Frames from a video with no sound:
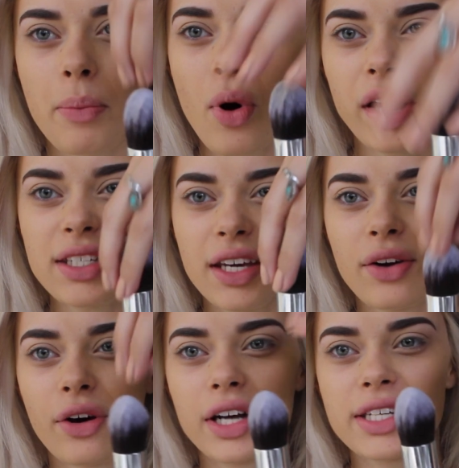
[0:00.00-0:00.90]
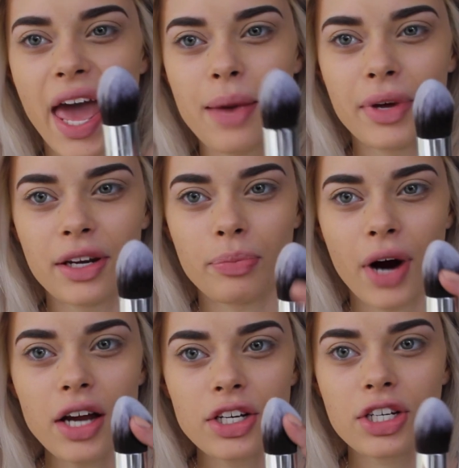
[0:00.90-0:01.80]
pointed or a tapered
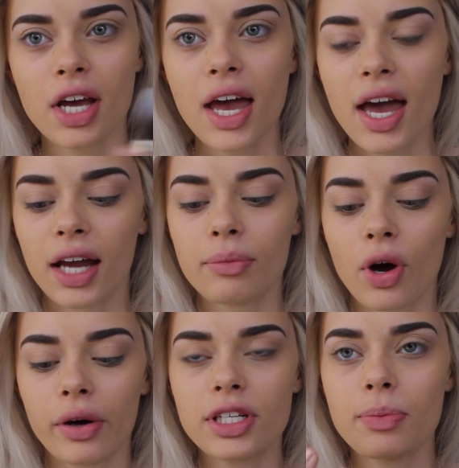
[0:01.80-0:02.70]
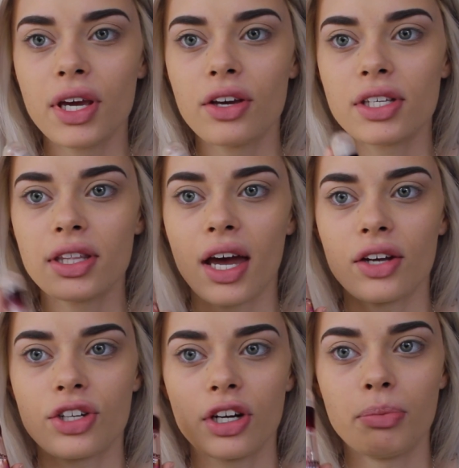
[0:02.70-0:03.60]
brush, and I'm going to be using
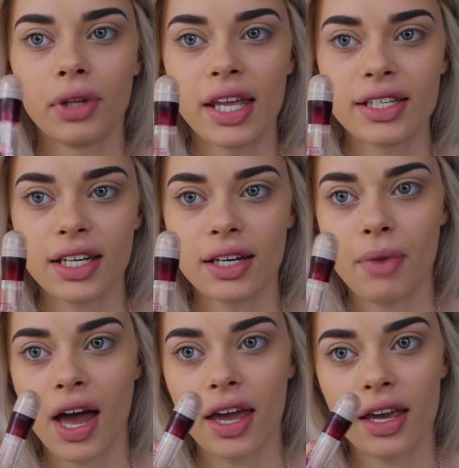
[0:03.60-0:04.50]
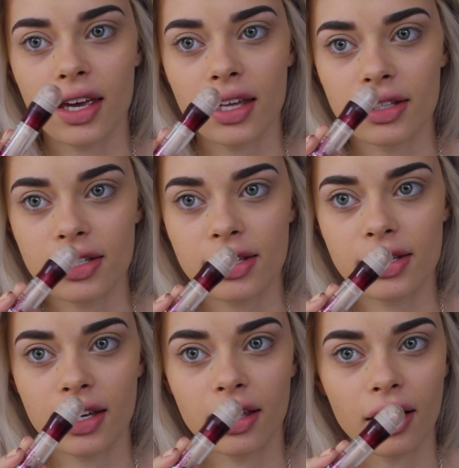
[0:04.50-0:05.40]
that to blend in my
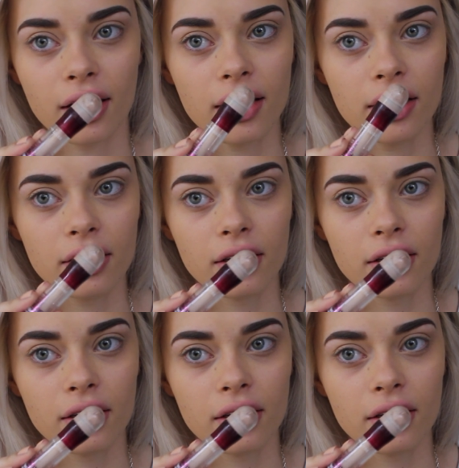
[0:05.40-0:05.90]
concealer.